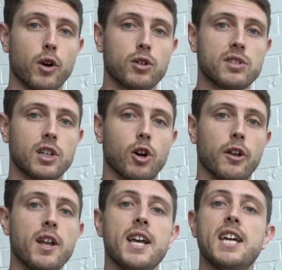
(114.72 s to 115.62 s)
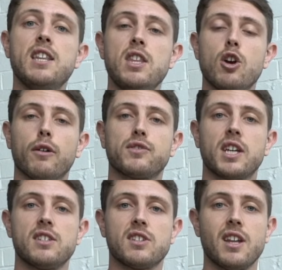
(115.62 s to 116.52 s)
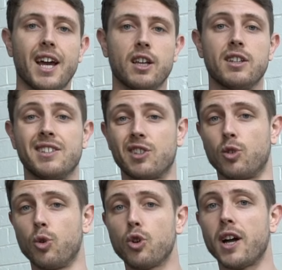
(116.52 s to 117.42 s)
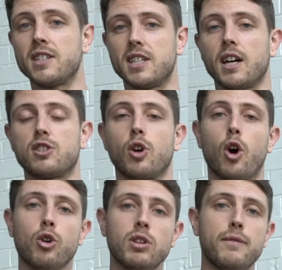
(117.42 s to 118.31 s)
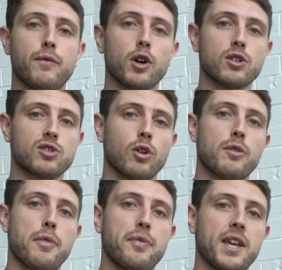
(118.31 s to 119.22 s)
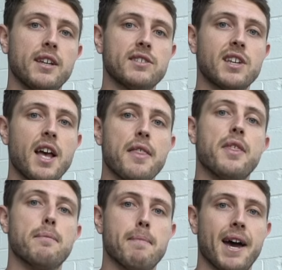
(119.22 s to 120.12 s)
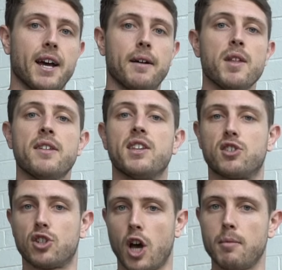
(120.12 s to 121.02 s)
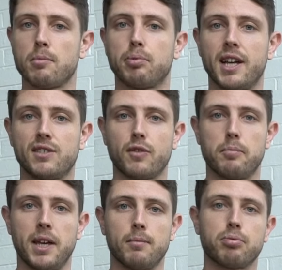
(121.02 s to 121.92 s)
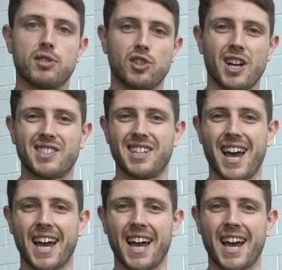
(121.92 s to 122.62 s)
focusing on. In the off season, it's a good idea to only focus on the things that matter. There's a time and place for being precise and